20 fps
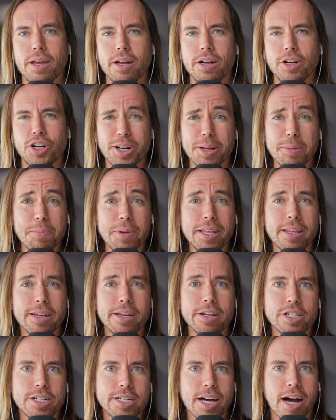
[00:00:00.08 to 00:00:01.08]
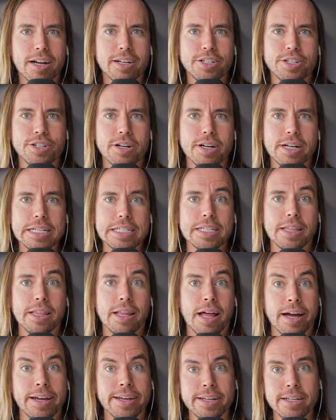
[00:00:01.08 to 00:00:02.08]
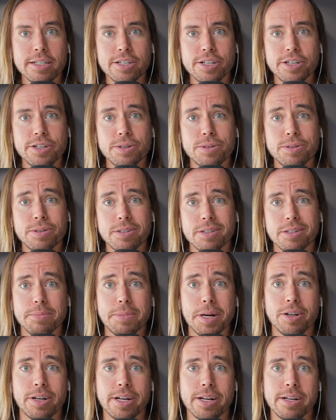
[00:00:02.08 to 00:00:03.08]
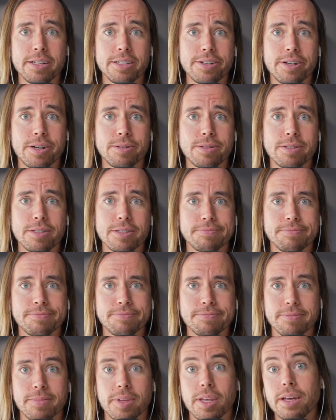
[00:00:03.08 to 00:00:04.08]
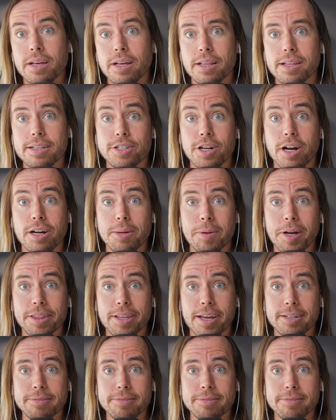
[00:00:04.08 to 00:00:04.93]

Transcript: it be that your doctor is lying to you about kidney stones? Let's talk about that.